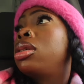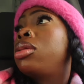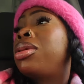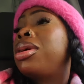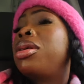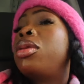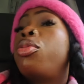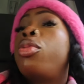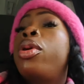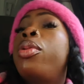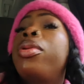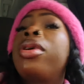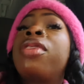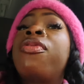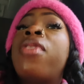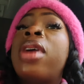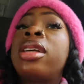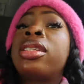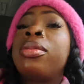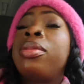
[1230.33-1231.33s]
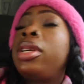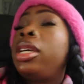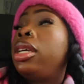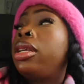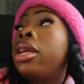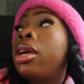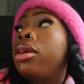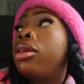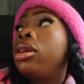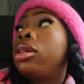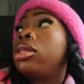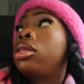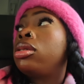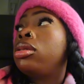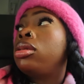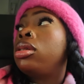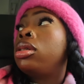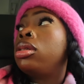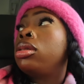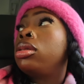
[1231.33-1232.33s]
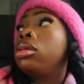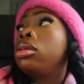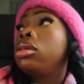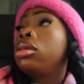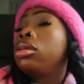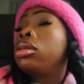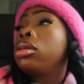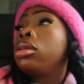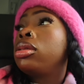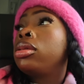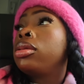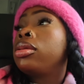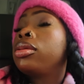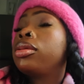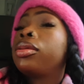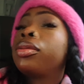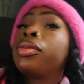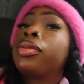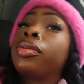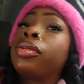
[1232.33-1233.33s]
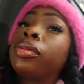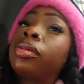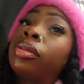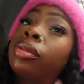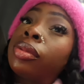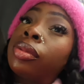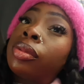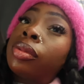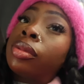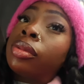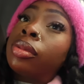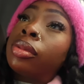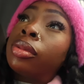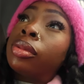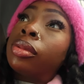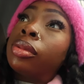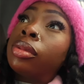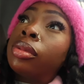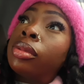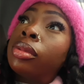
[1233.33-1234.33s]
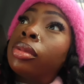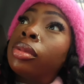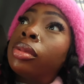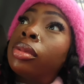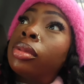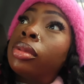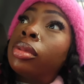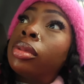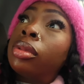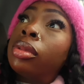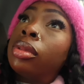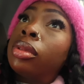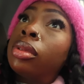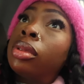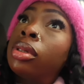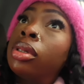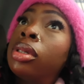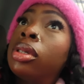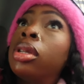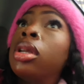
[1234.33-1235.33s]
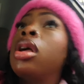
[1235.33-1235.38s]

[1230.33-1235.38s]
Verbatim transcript: well, well, we could find something to eat down there too, though. Oh, but I can say, see if it's in the same direction, cause you don't want.